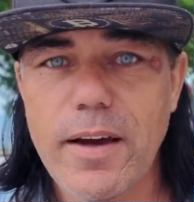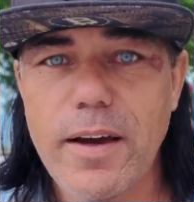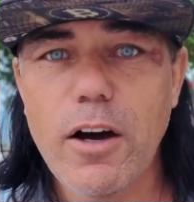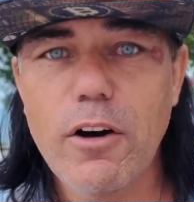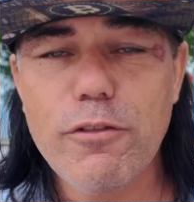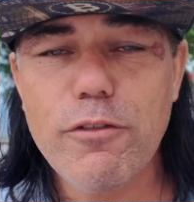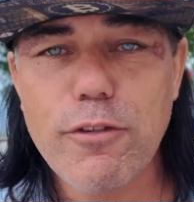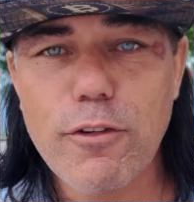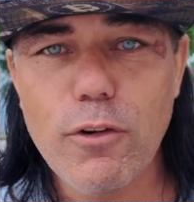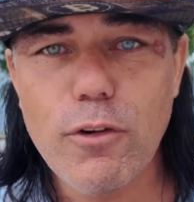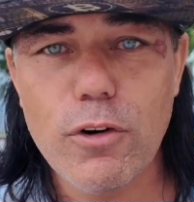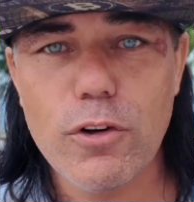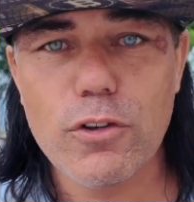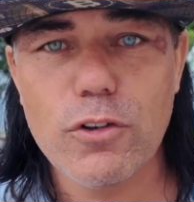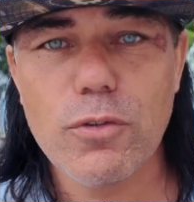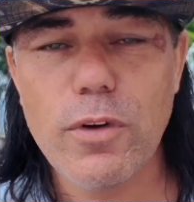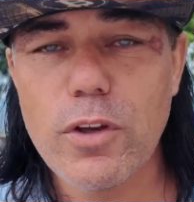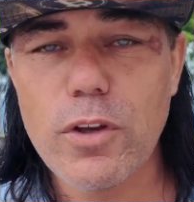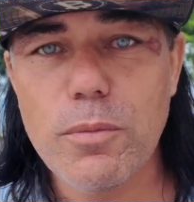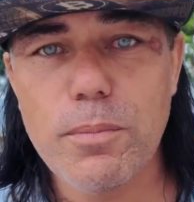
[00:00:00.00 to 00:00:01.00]
Of
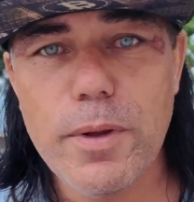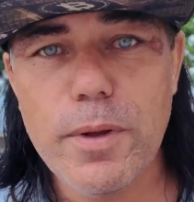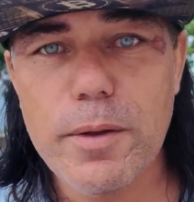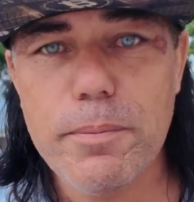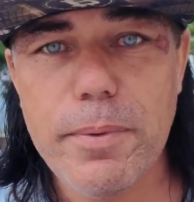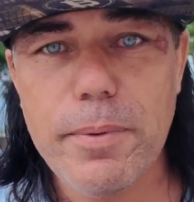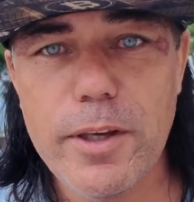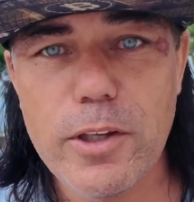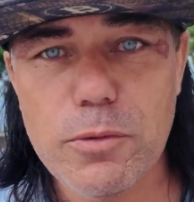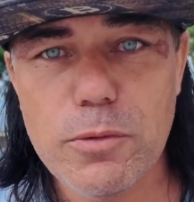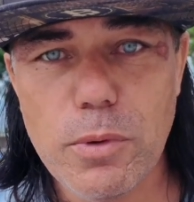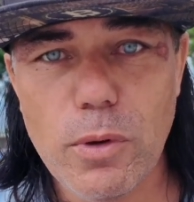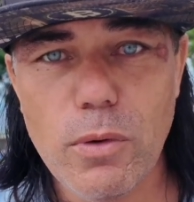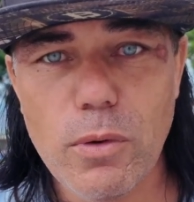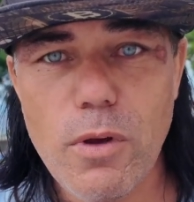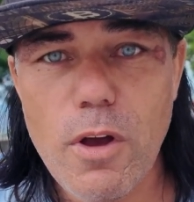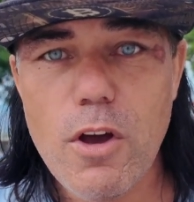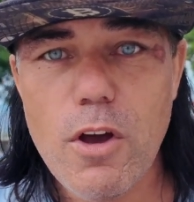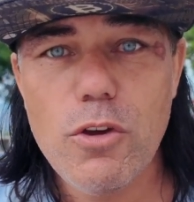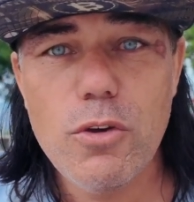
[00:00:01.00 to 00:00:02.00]
course, when you play
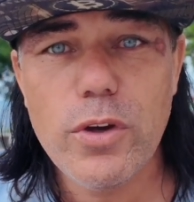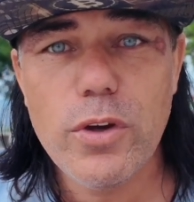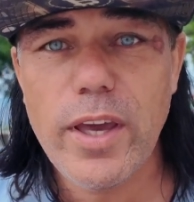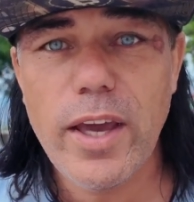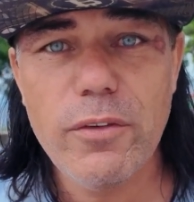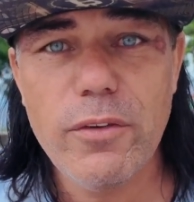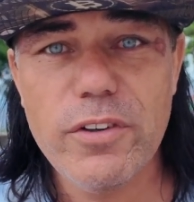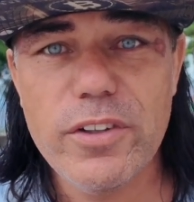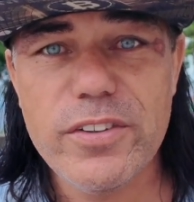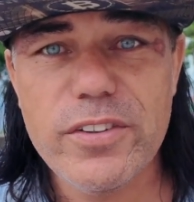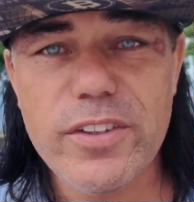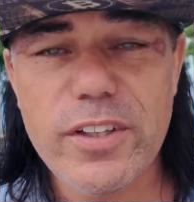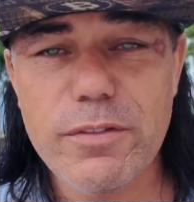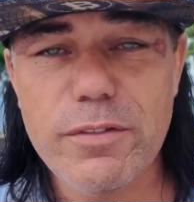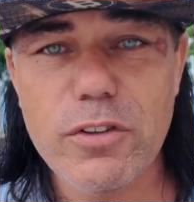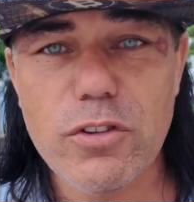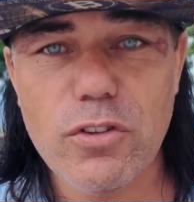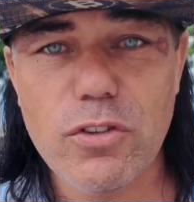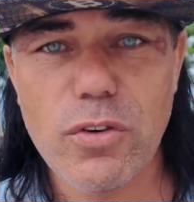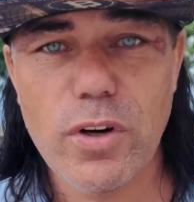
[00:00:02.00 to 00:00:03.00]
baseball, you can receive
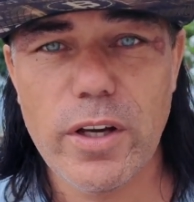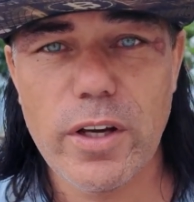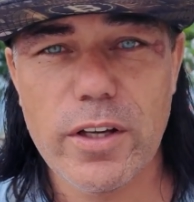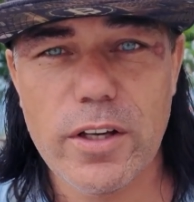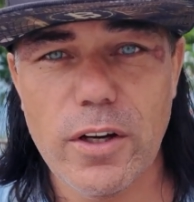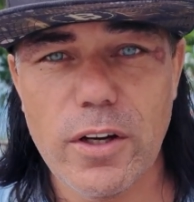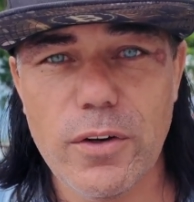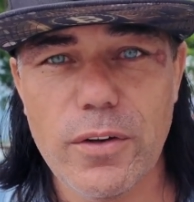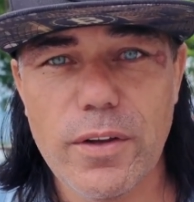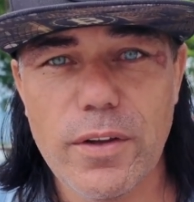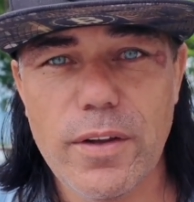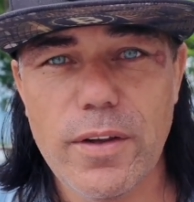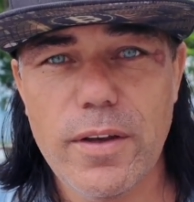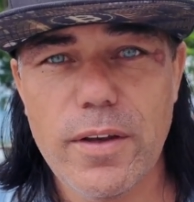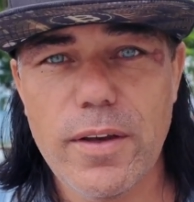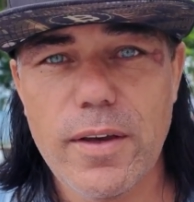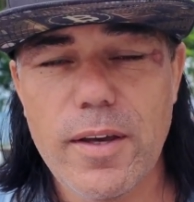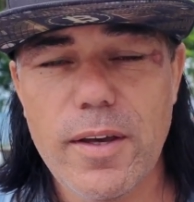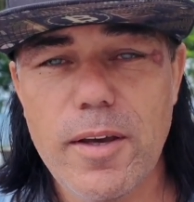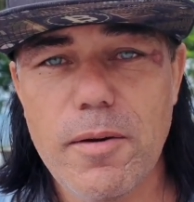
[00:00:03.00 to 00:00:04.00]
a strikeout.
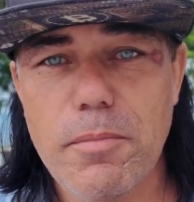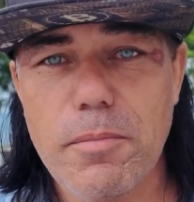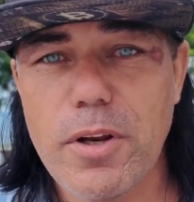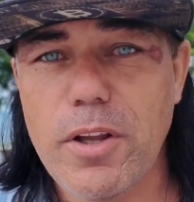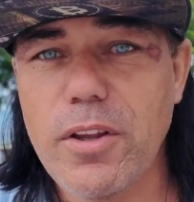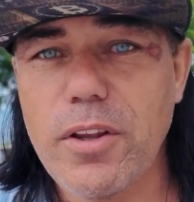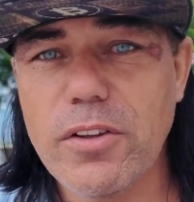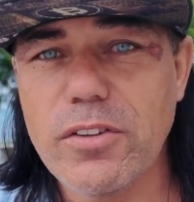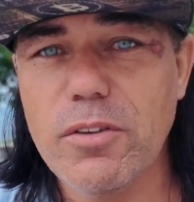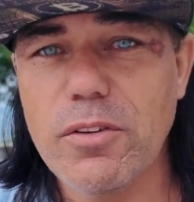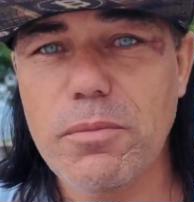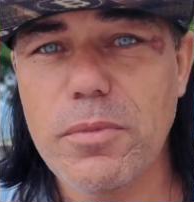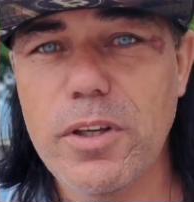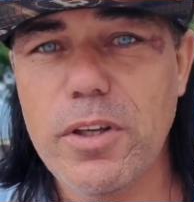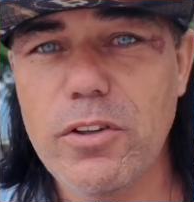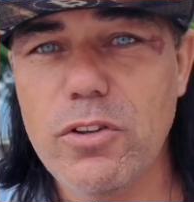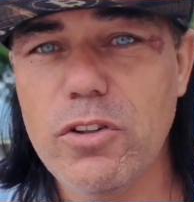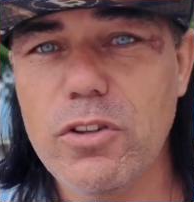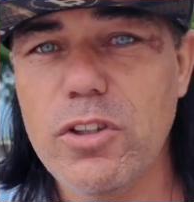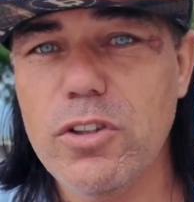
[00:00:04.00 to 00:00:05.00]
But it doesn't
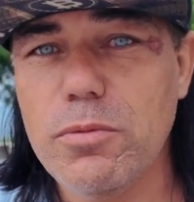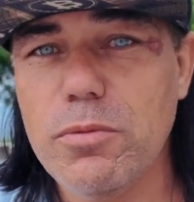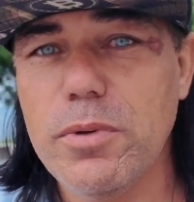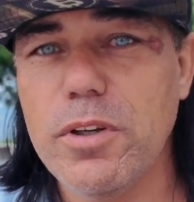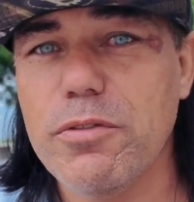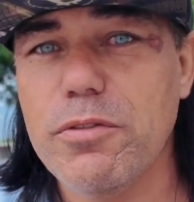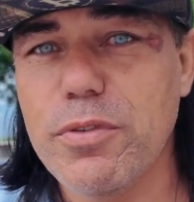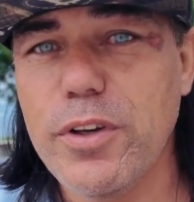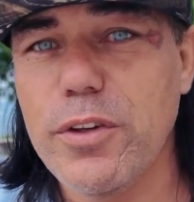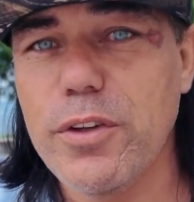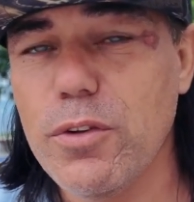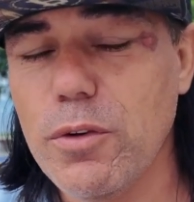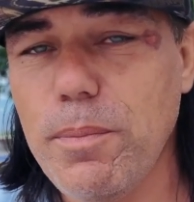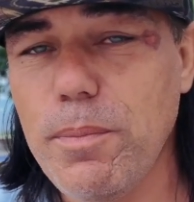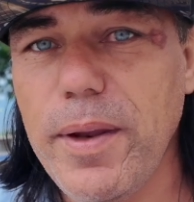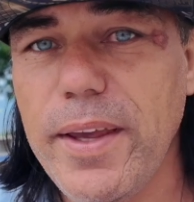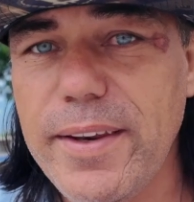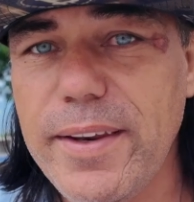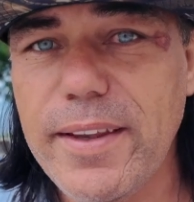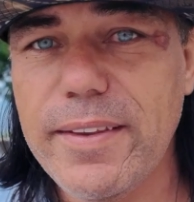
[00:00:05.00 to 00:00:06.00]
mean you need to be afraid to
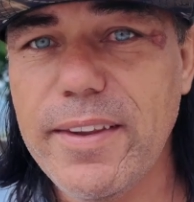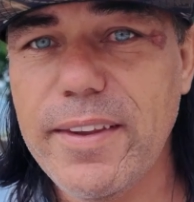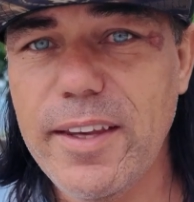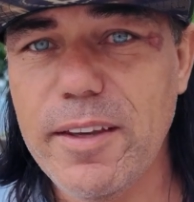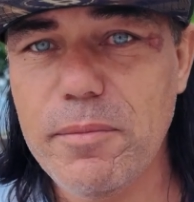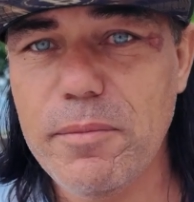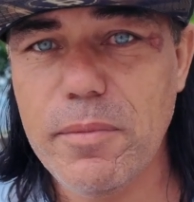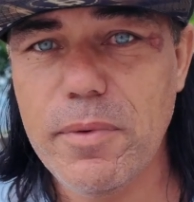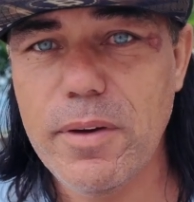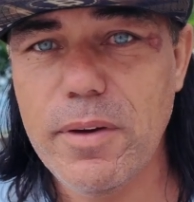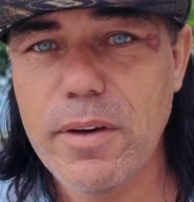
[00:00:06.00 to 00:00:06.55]
play that game.